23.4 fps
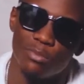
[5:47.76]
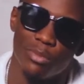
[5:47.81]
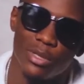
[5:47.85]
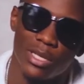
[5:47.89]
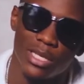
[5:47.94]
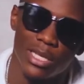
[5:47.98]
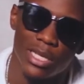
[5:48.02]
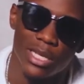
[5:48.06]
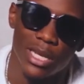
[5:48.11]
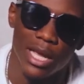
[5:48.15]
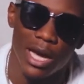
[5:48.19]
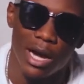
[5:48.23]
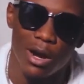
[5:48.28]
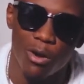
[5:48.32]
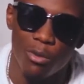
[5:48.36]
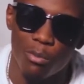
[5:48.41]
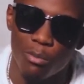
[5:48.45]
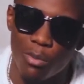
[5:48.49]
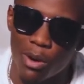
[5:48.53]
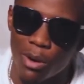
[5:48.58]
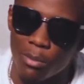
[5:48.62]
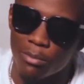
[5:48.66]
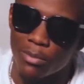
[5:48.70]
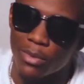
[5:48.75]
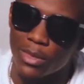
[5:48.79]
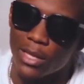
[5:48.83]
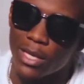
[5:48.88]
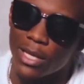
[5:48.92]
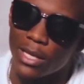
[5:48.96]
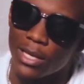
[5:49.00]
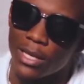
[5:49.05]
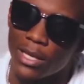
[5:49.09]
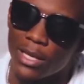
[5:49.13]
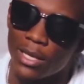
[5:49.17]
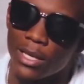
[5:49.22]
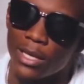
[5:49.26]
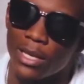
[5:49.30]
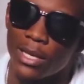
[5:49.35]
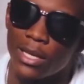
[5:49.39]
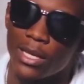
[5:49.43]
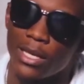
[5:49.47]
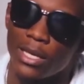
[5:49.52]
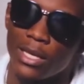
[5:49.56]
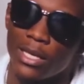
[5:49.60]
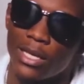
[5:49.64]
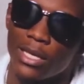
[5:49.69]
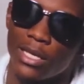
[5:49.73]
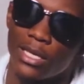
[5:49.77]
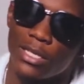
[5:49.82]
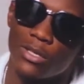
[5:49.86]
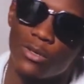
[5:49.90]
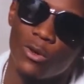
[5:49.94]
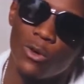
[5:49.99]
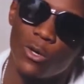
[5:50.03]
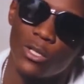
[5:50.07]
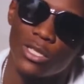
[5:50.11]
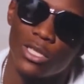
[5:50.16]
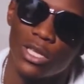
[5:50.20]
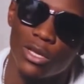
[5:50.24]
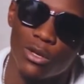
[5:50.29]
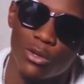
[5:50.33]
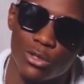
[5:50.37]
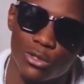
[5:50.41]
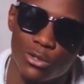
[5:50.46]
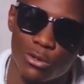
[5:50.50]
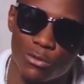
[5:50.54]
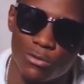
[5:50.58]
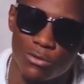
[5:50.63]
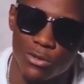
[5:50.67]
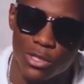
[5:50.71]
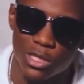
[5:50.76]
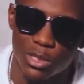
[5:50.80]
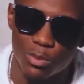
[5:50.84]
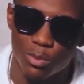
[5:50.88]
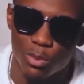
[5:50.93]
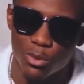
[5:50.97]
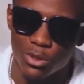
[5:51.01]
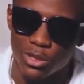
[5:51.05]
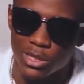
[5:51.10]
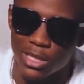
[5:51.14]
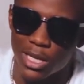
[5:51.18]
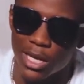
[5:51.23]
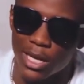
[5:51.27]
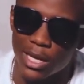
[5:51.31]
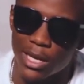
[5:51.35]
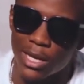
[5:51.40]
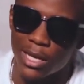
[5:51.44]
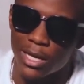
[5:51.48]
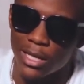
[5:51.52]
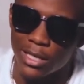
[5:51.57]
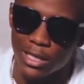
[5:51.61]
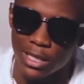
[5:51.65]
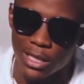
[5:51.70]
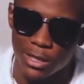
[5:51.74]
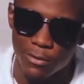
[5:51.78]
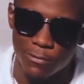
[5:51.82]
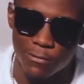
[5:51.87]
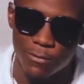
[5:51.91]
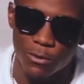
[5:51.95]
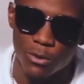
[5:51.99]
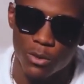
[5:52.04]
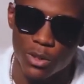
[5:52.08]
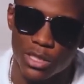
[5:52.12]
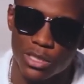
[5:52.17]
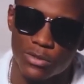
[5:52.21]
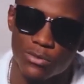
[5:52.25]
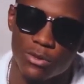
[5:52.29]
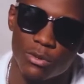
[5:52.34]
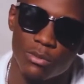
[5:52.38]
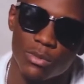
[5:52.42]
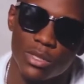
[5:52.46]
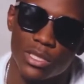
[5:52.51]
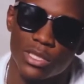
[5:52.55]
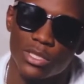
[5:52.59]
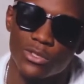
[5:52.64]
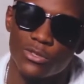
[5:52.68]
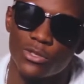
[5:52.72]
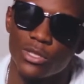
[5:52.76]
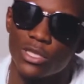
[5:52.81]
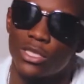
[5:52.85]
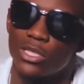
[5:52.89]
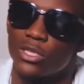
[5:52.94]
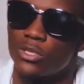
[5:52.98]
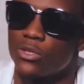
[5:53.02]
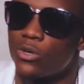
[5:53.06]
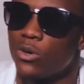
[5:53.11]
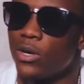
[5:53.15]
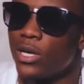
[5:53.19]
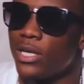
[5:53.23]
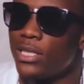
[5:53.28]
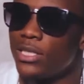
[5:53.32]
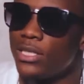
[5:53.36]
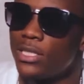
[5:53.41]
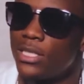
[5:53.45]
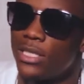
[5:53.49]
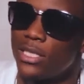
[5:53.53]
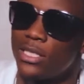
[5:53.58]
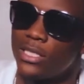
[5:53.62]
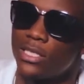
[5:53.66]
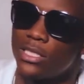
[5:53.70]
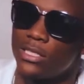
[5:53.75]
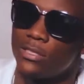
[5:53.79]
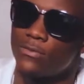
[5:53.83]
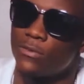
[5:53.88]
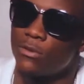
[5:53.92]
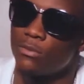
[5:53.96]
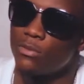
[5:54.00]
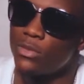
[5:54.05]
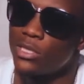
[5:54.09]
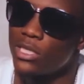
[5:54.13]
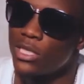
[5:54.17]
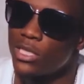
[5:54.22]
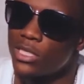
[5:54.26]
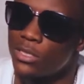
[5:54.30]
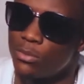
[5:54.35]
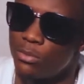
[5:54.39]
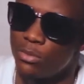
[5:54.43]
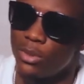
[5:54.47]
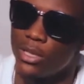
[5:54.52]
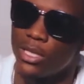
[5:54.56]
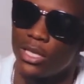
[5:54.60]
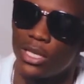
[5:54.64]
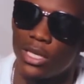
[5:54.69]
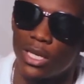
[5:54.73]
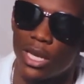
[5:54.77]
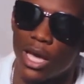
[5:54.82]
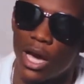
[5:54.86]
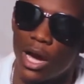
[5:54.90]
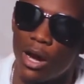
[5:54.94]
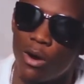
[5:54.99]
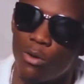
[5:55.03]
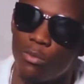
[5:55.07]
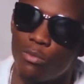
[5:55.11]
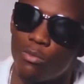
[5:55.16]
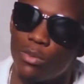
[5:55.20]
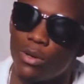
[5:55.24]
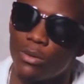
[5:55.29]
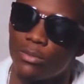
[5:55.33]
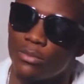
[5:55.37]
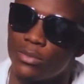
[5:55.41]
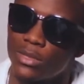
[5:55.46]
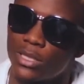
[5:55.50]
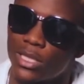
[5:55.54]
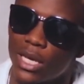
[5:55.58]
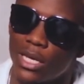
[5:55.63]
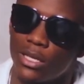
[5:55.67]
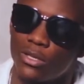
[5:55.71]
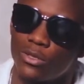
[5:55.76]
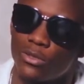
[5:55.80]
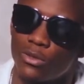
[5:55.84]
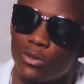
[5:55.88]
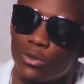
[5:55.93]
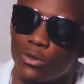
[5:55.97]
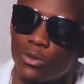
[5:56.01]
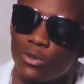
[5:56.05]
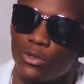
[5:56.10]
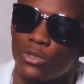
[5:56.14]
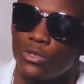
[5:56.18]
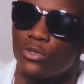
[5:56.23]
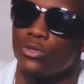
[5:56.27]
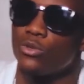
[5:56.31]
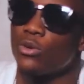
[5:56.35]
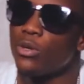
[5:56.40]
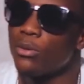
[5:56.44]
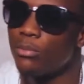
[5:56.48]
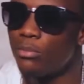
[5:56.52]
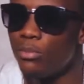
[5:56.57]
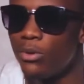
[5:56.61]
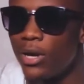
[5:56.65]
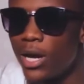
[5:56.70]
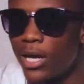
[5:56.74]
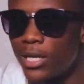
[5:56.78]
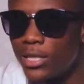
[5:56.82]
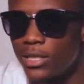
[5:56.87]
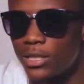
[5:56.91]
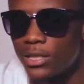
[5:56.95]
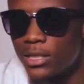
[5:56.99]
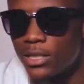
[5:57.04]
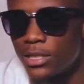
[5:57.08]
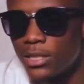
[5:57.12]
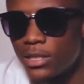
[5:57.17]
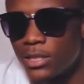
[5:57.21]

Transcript: being an album. Then it got a lot of response, like an influence from the streets, so I turned it from just being an album title into a brand.